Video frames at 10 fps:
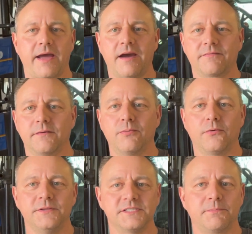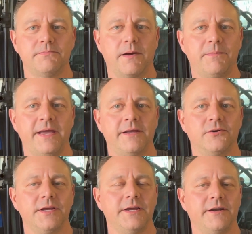have to pull a panel
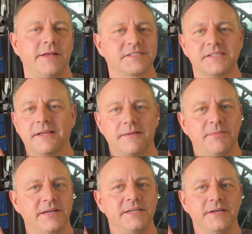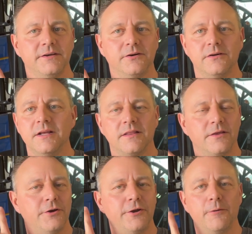here. That's not the big deal. The
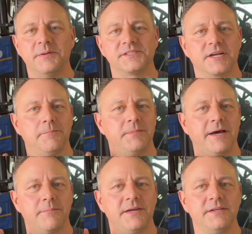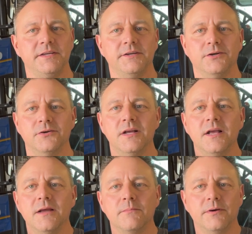hood opens up, not a big deal.
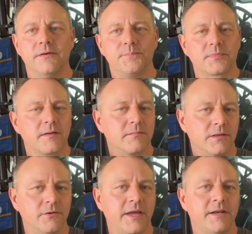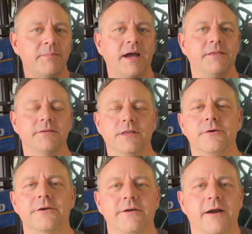But located behind the
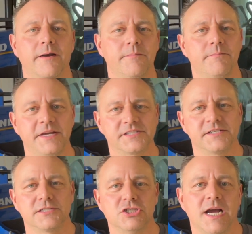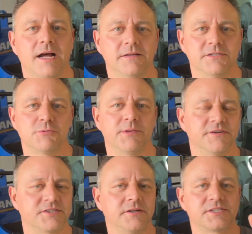loader arm makes it a challenge, but
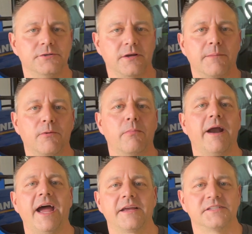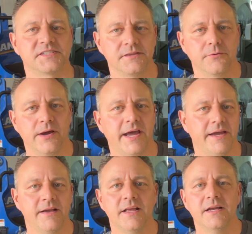there's also a couple brackets in the
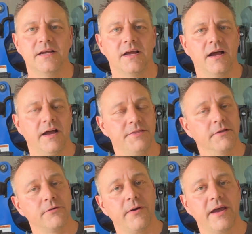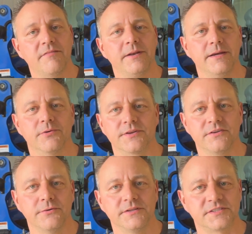way. And the only way I've been able to
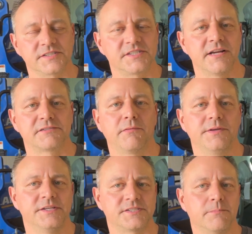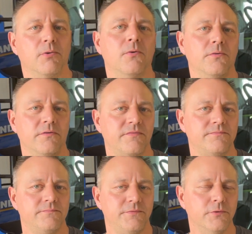do it successfully is to pull the
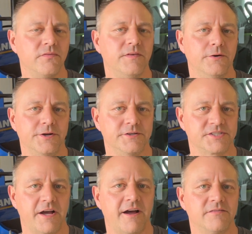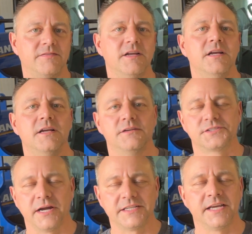fuel filters off. So
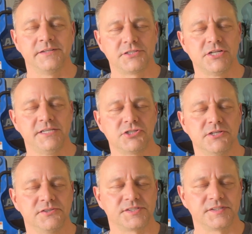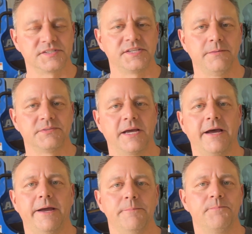I tend to change those at the same
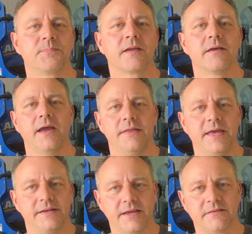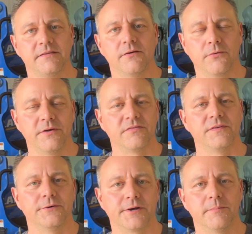time and then get to the oil
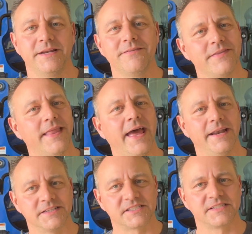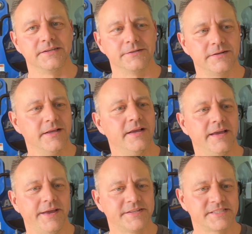filter. But even then, it's
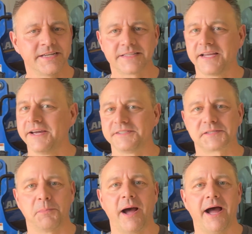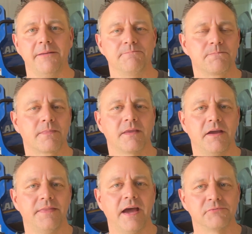in a tight spot,
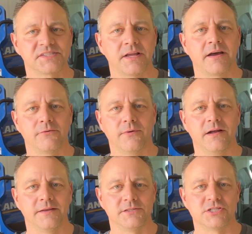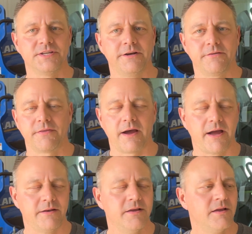and that was not a well-engineered
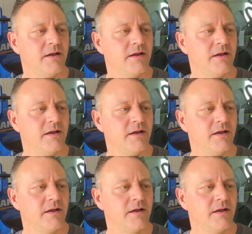thought